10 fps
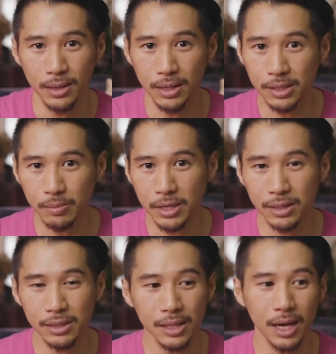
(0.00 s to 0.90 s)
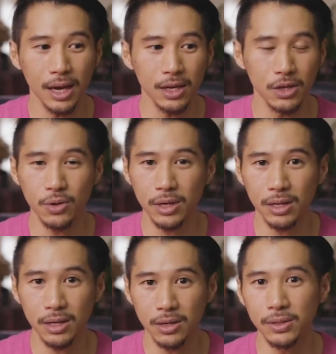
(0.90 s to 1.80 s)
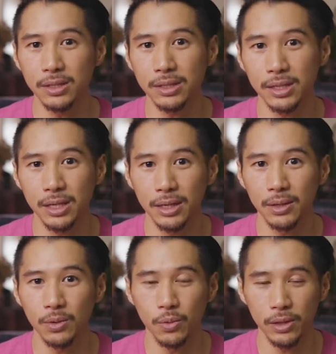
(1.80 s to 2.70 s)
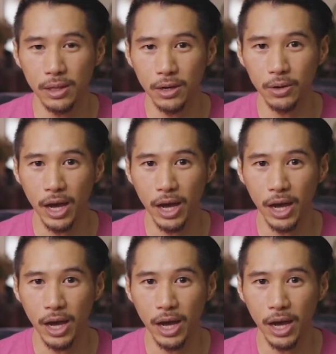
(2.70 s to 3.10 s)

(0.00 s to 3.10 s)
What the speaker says: This means that you can use this thing without